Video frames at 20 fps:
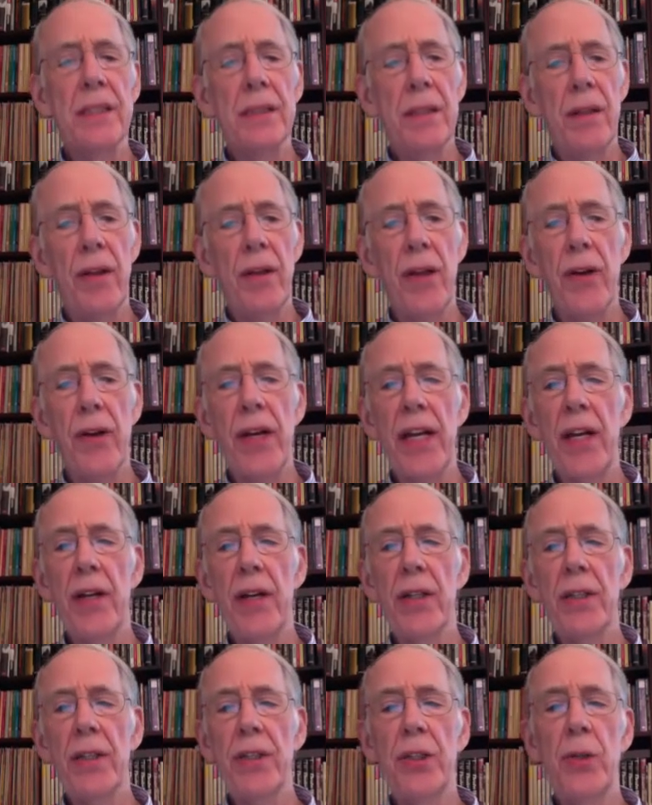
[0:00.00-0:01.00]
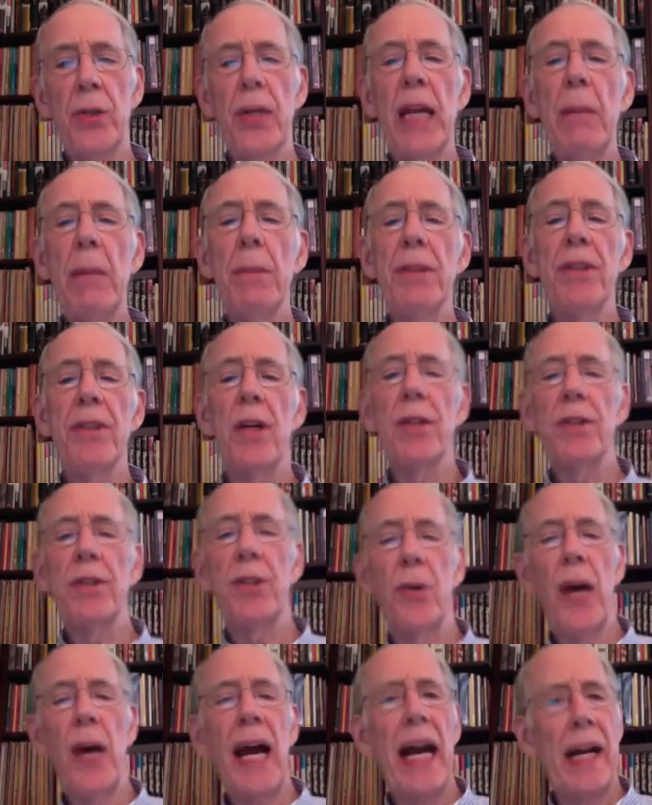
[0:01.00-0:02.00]
they're here to keep us on
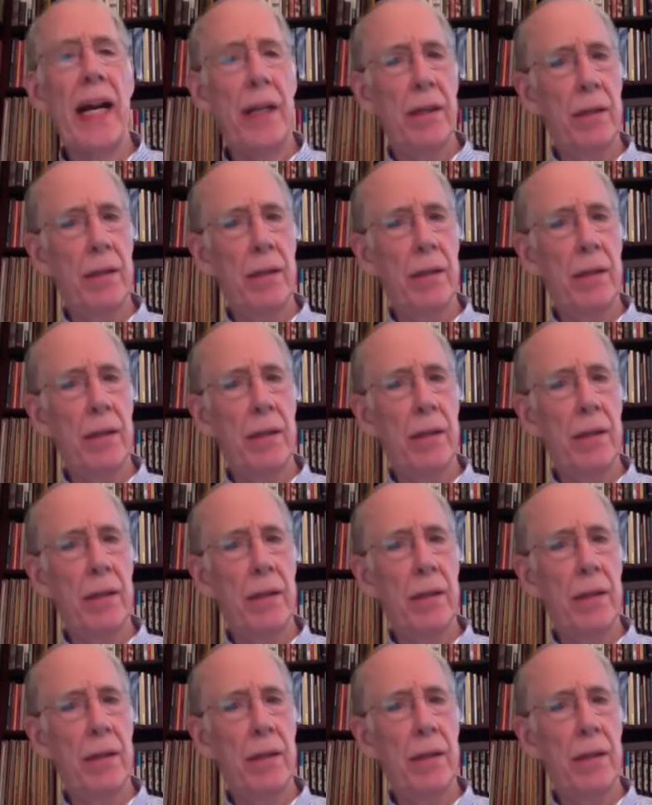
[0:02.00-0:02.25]
track